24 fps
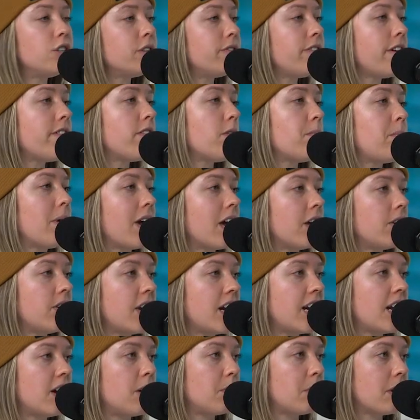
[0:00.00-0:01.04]
your favorite band
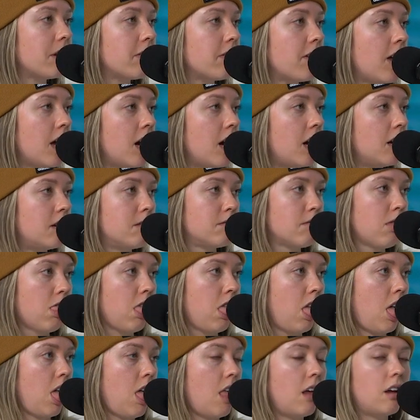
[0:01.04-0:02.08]
right now?" I'm like, uh,
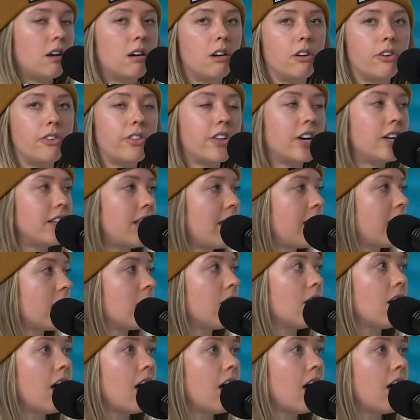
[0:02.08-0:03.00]
or they're like.